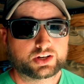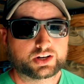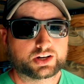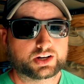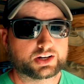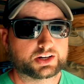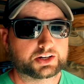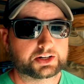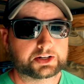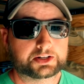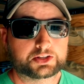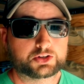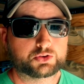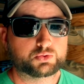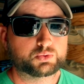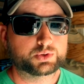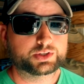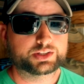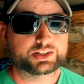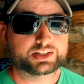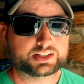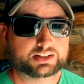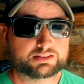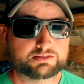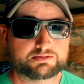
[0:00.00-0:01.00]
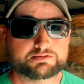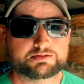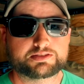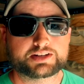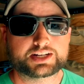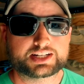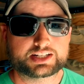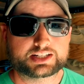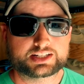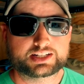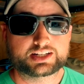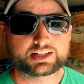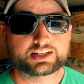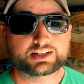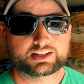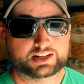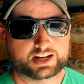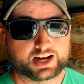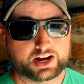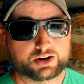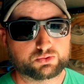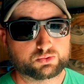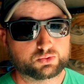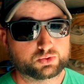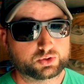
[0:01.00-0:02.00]
They're really convenient.
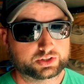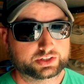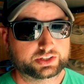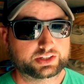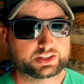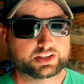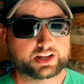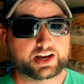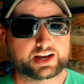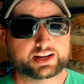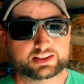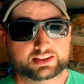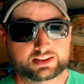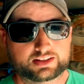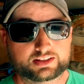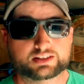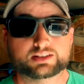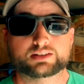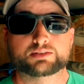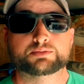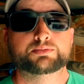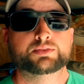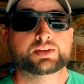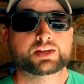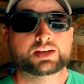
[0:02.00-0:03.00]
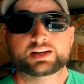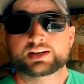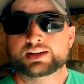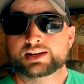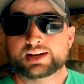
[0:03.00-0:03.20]
I really like them.